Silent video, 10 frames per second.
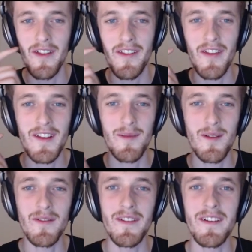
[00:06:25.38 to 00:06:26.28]
That's a
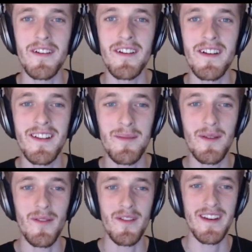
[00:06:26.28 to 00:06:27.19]
bit of
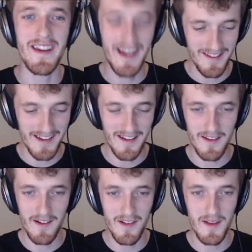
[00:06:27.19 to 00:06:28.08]
a ridiculous
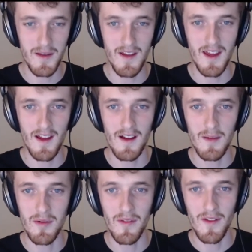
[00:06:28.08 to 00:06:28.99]
detail to get hung
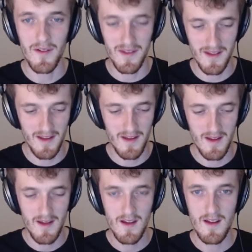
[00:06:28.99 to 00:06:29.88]
up on, though, isn't it?
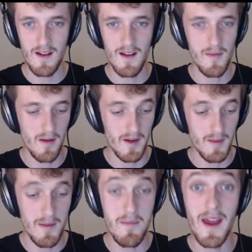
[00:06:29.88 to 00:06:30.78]
I'm going to
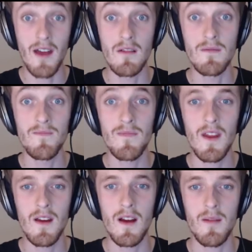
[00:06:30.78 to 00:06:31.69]
be male
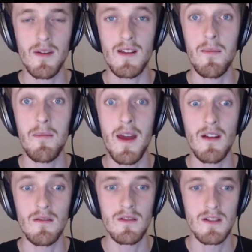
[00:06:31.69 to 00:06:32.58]
because I'm
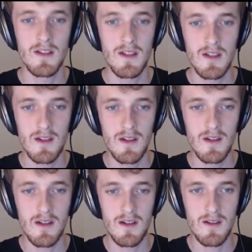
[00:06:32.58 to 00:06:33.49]
male.
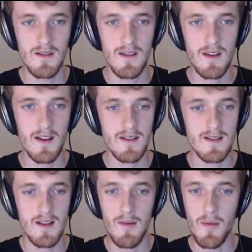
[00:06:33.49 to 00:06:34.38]

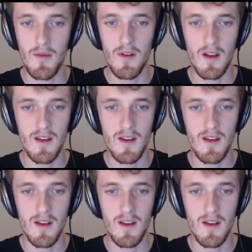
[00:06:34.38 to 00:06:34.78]
Yes, I'm a boy.